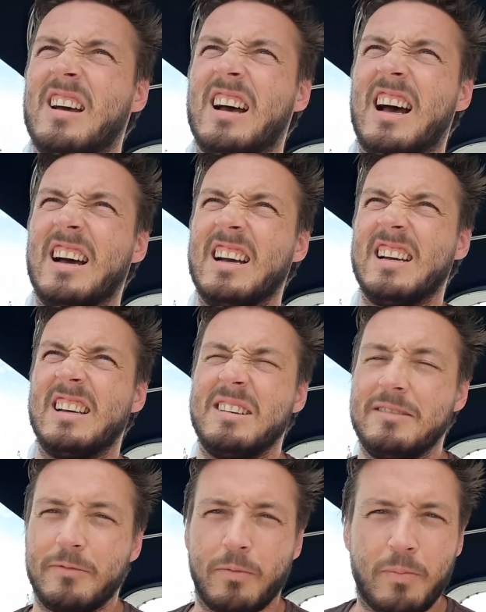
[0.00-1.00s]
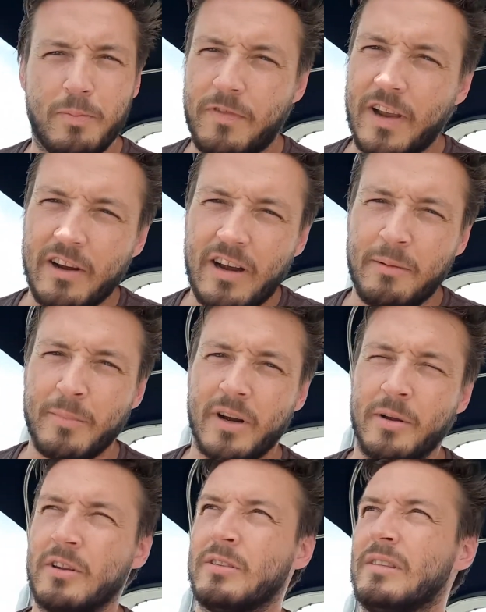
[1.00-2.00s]
I've figured I'm
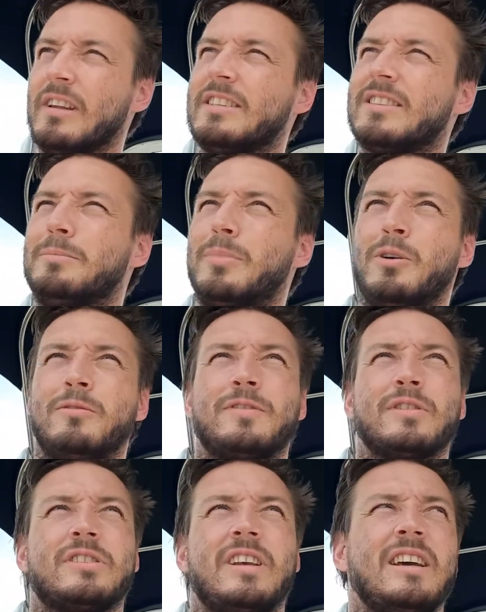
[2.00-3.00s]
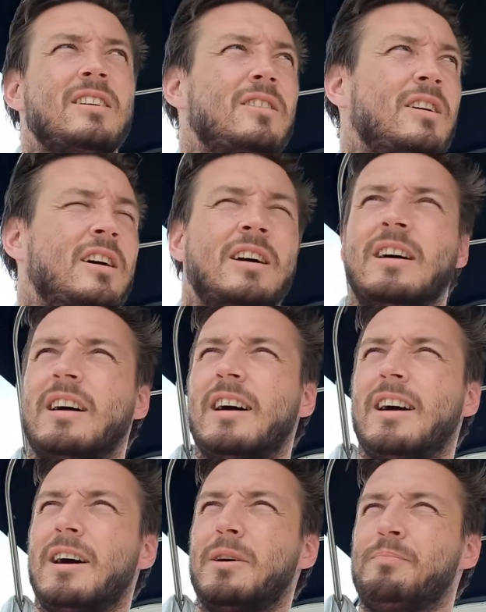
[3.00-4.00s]
gonna list the boat for sale.
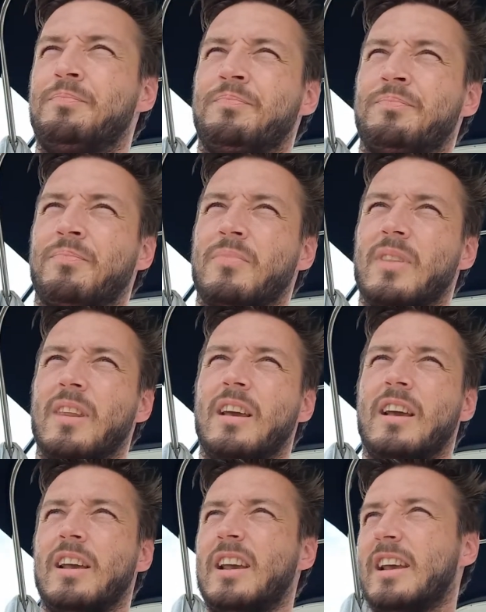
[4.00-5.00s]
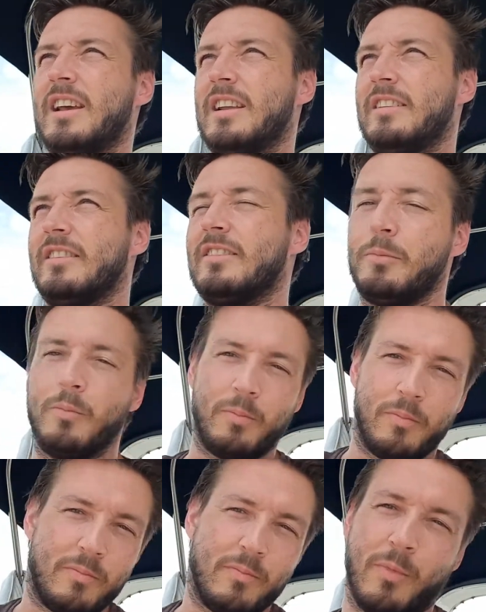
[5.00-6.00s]
And
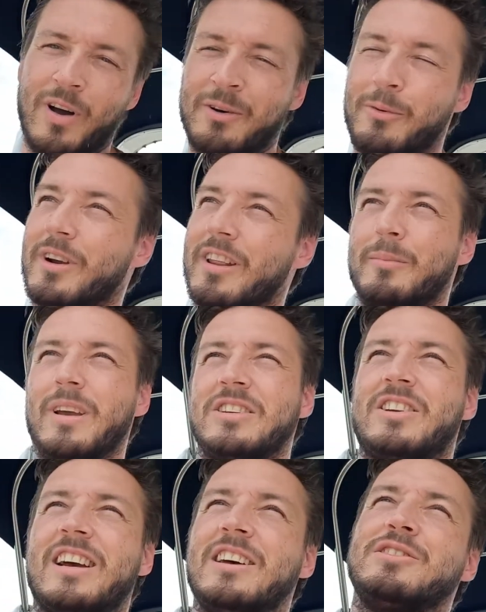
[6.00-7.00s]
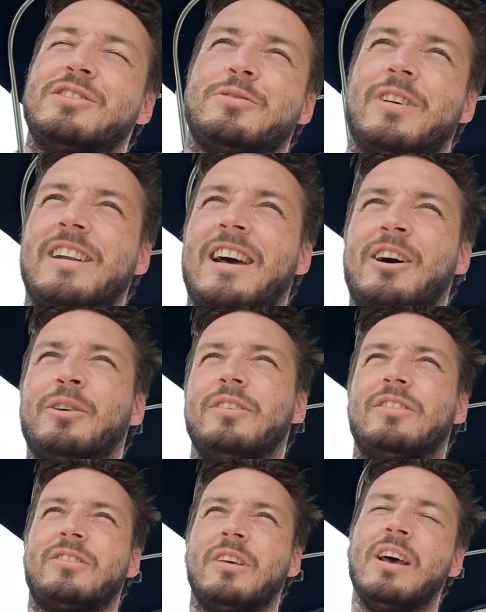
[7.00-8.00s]
one of the big challenges right now
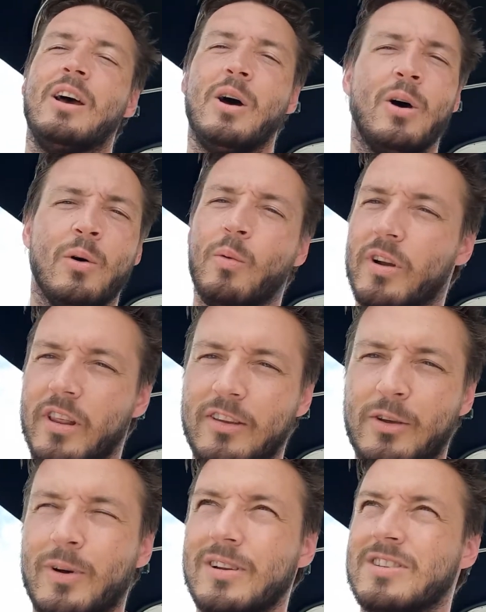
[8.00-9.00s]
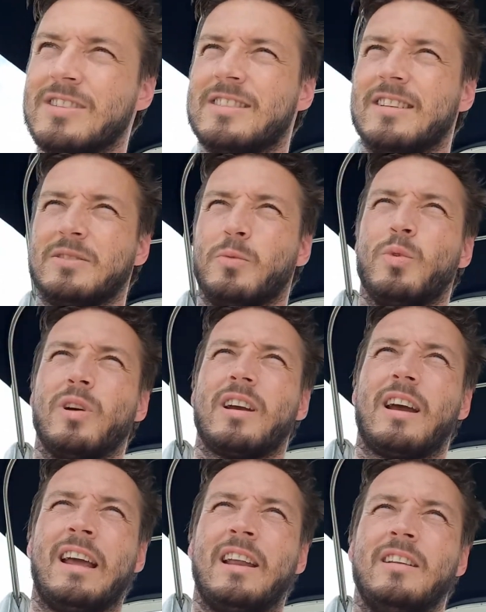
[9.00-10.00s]
is one of the two engines doesn't work.
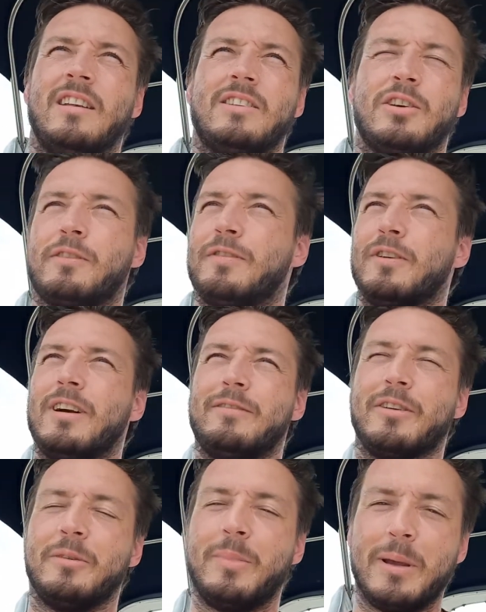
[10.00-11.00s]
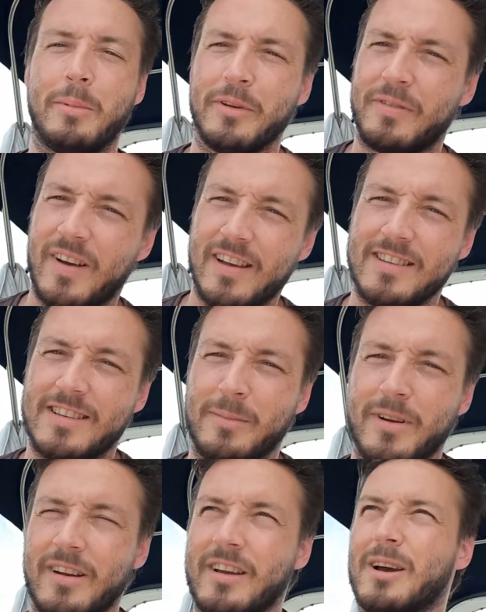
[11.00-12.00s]
It took forever to be able to find somebody
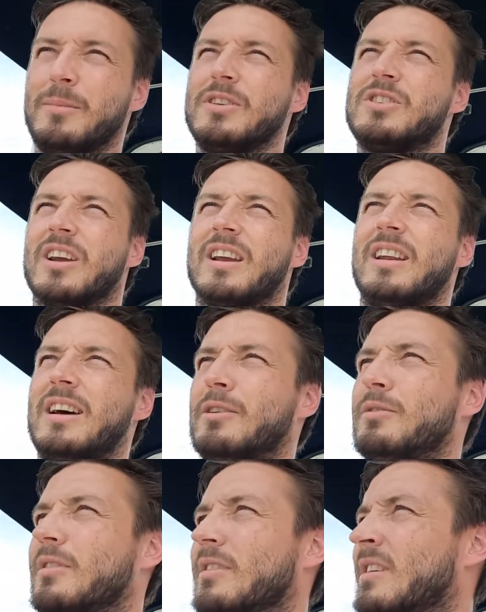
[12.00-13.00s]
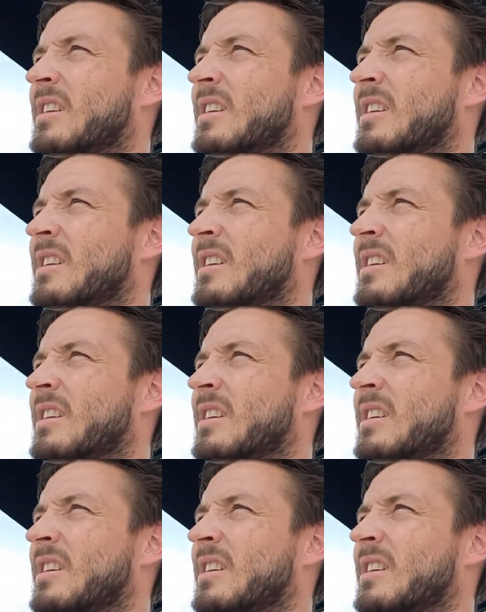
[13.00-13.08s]
to come and check it out, and